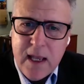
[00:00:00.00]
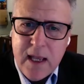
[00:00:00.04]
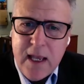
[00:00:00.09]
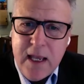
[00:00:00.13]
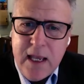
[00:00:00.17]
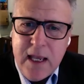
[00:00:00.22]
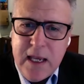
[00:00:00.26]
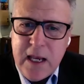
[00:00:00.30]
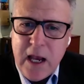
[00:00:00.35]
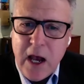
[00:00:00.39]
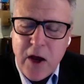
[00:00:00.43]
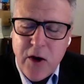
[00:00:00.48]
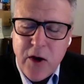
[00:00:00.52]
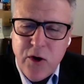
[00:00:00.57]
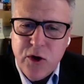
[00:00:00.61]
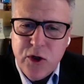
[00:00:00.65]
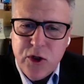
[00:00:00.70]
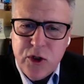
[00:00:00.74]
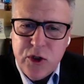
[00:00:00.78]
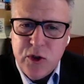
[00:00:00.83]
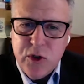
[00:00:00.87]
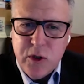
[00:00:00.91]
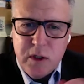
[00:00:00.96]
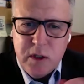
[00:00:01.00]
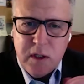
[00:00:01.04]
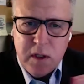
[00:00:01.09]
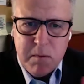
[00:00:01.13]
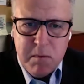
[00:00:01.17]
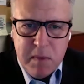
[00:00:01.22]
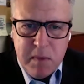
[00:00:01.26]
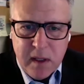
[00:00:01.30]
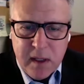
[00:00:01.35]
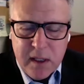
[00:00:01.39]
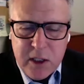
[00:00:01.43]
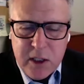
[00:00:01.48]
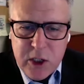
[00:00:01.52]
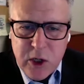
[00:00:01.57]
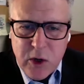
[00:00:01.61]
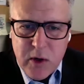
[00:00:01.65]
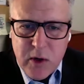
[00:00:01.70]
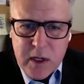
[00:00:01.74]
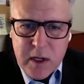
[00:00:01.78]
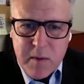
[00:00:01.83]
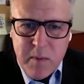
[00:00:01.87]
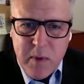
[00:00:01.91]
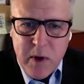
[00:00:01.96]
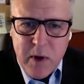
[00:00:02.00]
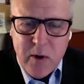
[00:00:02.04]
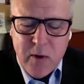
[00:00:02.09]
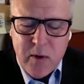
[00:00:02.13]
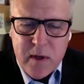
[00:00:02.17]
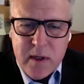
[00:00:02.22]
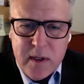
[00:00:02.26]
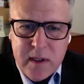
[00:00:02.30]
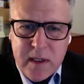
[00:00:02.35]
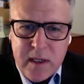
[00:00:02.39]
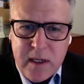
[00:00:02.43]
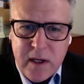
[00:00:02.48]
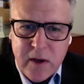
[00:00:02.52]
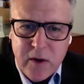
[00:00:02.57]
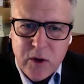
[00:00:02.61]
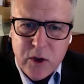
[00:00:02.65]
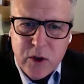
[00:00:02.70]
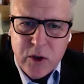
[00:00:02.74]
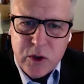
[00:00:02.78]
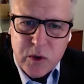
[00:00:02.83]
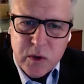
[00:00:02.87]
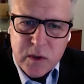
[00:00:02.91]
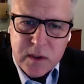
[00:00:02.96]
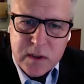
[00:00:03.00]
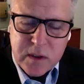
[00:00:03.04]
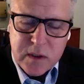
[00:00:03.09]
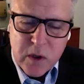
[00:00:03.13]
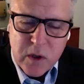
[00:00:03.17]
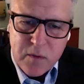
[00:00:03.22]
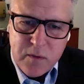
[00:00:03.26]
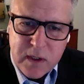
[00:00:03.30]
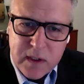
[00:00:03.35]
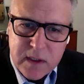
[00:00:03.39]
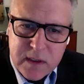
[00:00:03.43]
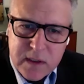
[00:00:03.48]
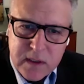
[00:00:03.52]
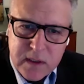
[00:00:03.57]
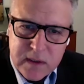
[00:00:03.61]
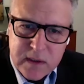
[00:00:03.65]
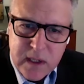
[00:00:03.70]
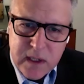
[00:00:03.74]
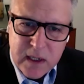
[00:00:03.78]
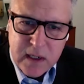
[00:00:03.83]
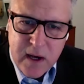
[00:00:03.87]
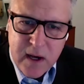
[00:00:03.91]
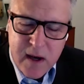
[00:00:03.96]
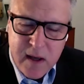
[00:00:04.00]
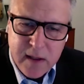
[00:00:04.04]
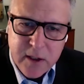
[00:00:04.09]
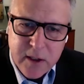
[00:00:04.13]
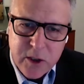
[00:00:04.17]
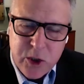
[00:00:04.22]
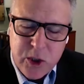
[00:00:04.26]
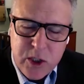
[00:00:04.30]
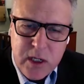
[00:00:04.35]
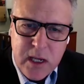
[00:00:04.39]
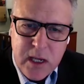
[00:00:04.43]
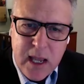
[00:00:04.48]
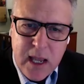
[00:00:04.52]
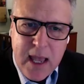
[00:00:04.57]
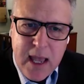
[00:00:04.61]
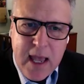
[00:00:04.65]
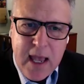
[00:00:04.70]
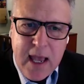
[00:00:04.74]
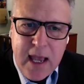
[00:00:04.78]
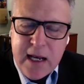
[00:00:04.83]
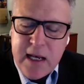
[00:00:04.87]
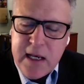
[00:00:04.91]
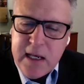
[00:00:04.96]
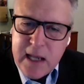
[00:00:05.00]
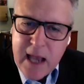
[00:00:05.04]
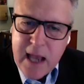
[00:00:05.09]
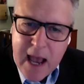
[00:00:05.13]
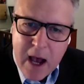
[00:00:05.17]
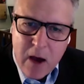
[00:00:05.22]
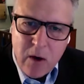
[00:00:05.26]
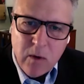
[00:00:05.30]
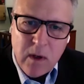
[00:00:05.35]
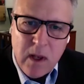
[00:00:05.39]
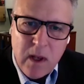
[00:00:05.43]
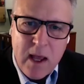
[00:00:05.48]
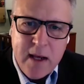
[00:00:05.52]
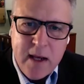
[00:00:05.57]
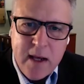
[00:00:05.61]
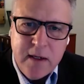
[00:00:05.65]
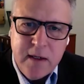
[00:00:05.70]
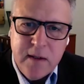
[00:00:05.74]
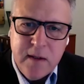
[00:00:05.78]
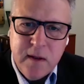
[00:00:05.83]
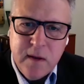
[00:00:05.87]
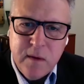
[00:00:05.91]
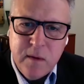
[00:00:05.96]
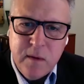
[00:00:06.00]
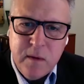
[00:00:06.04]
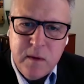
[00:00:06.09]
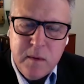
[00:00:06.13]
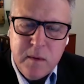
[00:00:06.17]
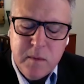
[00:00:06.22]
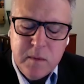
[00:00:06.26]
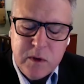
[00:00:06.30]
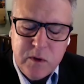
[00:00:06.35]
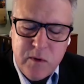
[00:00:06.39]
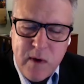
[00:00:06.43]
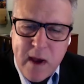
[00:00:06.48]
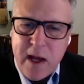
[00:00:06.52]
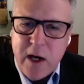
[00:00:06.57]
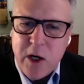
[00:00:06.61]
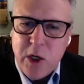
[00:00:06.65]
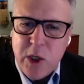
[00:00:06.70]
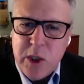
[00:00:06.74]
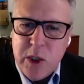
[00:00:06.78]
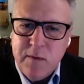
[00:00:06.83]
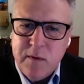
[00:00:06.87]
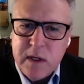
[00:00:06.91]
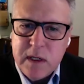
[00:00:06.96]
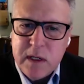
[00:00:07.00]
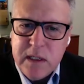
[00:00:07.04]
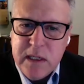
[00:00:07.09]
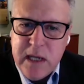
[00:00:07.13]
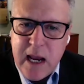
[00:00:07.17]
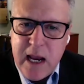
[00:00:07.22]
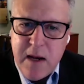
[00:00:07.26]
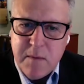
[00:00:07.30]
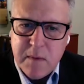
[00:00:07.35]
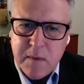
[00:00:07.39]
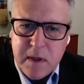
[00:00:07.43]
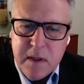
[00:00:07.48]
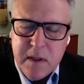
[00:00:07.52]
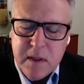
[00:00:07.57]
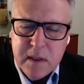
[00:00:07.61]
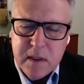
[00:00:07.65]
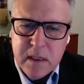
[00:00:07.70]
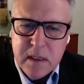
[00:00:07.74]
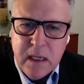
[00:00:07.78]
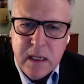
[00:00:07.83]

He understood the military component, he understood Soviet psychology, and he outlined the strategy of containment,